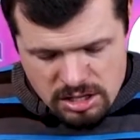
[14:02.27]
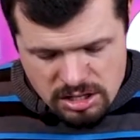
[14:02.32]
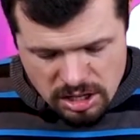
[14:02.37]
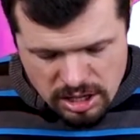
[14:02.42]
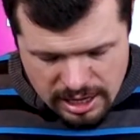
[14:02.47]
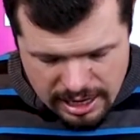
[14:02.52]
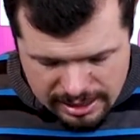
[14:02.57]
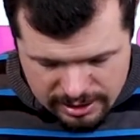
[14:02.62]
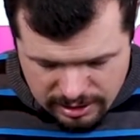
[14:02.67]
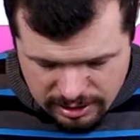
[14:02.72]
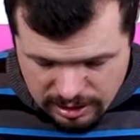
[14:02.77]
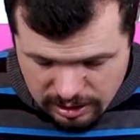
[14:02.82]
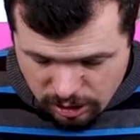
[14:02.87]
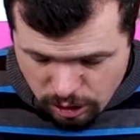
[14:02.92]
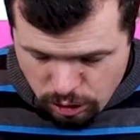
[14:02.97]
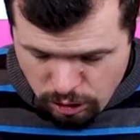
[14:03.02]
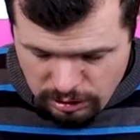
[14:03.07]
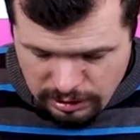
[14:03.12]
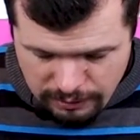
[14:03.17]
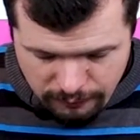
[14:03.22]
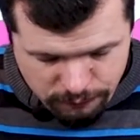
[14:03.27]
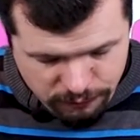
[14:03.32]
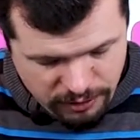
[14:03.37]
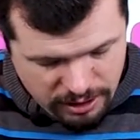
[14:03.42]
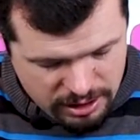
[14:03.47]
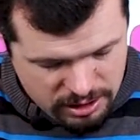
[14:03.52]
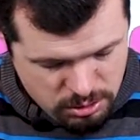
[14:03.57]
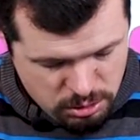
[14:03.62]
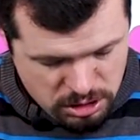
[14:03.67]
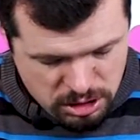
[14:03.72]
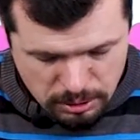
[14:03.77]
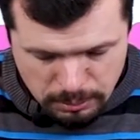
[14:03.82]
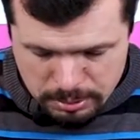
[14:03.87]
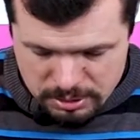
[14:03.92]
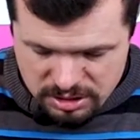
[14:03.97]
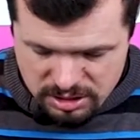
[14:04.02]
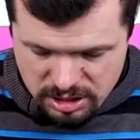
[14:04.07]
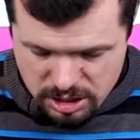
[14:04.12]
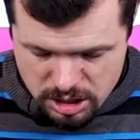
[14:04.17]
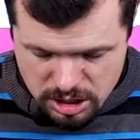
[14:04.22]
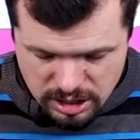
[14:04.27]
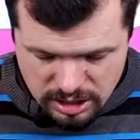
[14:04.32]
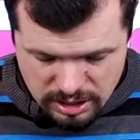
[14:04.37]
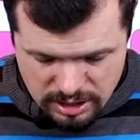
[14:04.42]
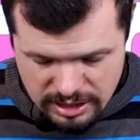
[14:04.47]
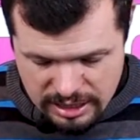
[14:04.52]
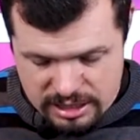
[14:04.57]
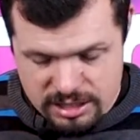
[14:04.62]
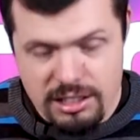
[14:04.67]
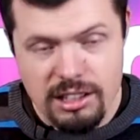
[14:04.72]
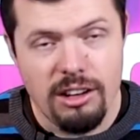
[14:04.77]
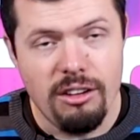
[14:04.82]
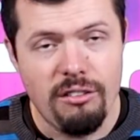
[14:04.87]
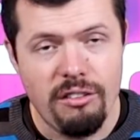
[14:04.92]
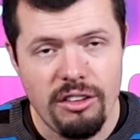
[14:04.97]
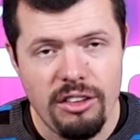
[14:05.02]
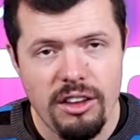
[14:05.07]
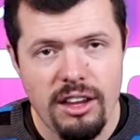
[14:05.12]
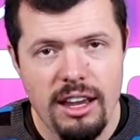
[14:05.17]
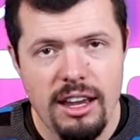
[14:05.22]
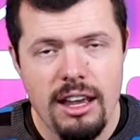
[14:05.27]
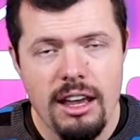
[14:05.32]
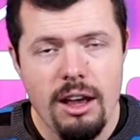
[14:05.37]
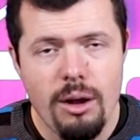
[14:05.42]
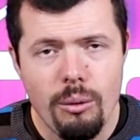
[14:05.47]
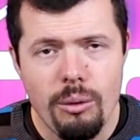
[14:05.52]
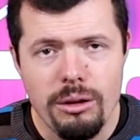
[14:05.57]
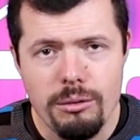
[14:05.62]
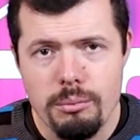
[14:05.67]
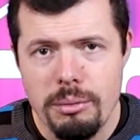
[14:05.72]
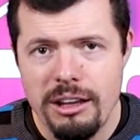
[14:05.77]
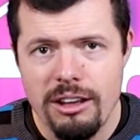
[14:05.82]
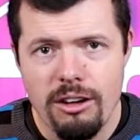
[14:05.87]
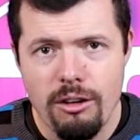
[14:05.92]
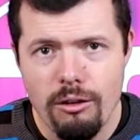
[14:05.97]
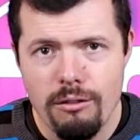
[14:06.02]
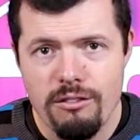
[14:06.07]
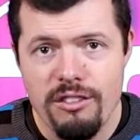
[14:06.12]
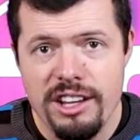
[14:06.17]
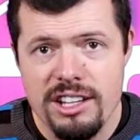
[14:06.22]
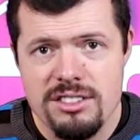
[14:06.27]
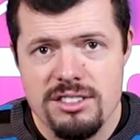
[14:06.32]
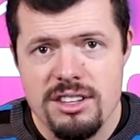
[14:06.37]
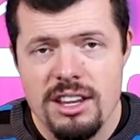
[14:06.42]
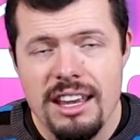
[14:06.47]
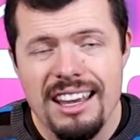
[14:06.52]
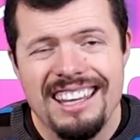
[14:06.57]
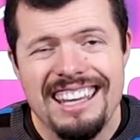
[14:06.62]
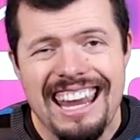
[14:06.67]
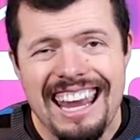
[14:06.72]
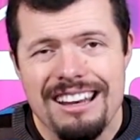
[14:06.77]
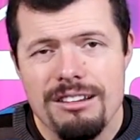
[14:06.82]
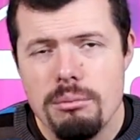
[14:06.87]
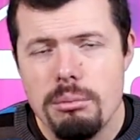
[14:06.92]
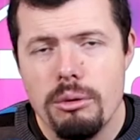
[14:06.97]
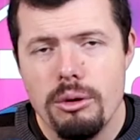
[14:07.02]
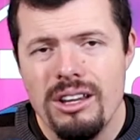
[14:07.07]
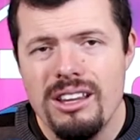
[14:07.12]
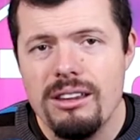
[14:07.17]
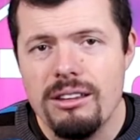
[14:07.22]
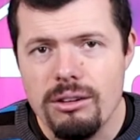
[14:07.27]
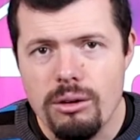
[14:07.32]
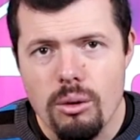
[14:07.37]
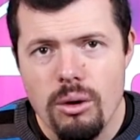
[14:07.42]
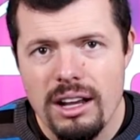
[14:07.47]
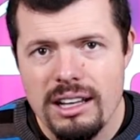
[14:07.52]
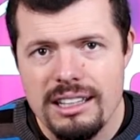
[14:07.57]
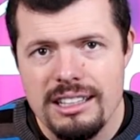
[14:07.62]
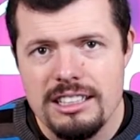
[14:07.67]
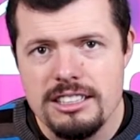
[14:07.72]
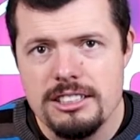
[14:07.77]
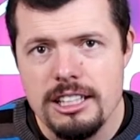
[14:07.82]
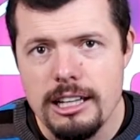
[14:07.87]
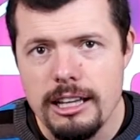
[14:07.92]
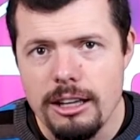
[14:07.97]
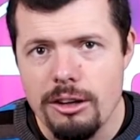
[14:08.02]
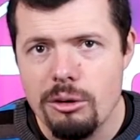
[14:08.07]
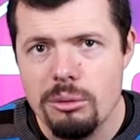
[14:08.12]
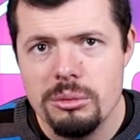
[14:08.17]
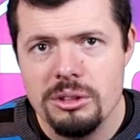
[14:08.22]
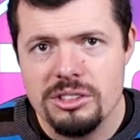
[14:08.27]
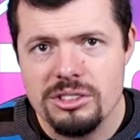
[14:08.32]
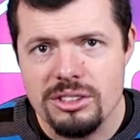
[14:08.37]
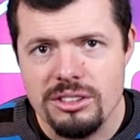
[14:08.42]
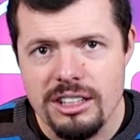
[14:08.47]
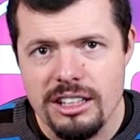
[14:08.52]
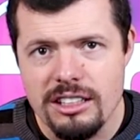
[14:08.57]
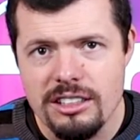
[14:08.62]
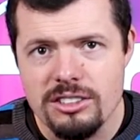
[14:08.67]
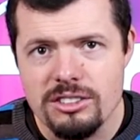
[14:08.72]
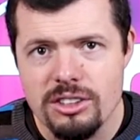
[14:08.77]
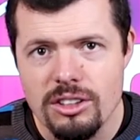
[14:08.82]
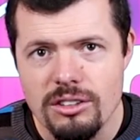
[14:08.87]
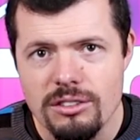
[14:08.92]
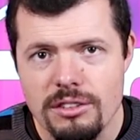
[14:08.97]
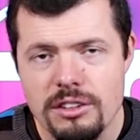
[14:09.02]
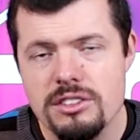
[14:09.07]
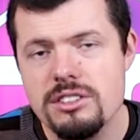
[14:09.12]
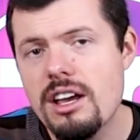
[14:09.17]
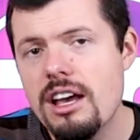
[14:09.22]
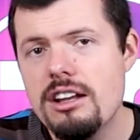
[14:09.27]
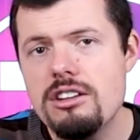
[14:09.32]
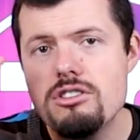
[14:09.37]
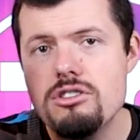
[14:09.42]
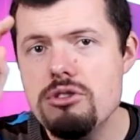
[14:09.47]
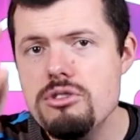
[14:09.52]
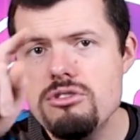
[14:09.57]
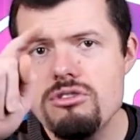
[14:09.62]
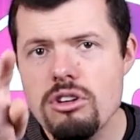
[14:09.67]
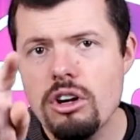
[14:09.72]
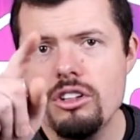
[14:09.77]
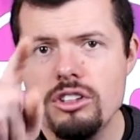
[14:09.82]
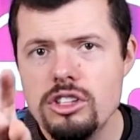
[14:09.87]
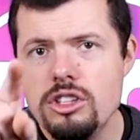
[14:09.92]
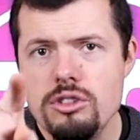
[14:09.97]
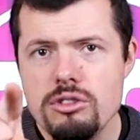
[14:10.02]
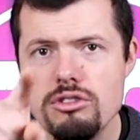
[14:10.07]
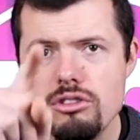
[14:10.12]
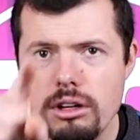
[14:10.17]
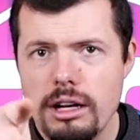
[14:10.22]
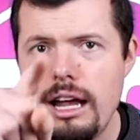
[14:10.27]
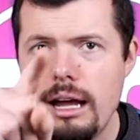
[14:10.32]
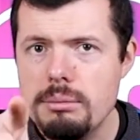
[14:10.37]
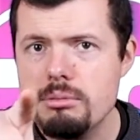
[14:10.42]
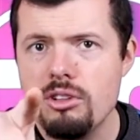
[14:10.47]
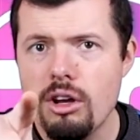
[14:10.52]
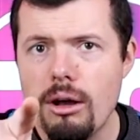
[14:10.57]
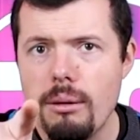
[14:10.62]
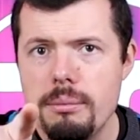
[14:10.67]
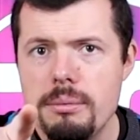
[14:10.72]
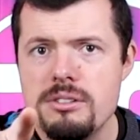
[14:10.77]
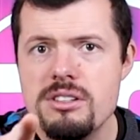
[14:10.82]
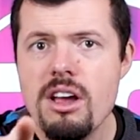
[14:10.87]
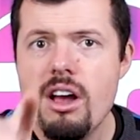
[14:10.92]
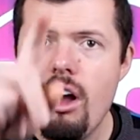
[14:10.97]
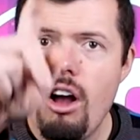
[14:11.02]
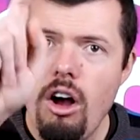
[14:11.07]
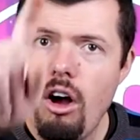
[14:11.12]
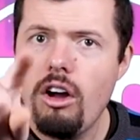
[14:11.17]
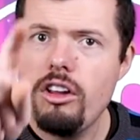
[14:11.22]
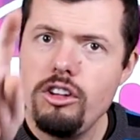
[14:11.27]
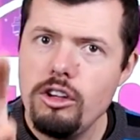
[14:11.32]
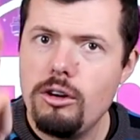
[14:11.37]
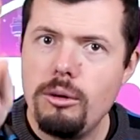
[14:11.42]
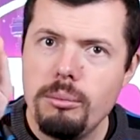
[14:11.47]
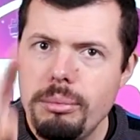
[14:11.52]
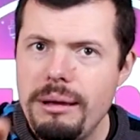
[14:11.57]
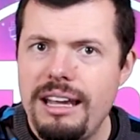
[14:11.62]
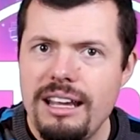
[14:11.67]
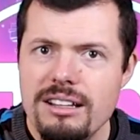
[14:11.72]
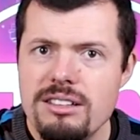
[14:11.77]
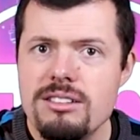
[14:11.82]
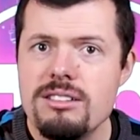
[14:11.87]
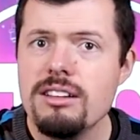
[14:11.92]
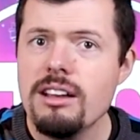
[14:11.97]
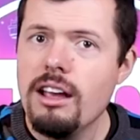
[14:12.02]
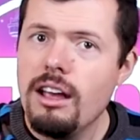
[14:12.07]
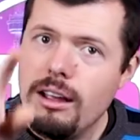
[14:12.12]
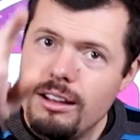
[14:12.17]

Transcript: so that the cooling fans, which are positioned nicely over there with big old vents, can breathe quite easily almost on any surface. Do not use your laptops on your beds,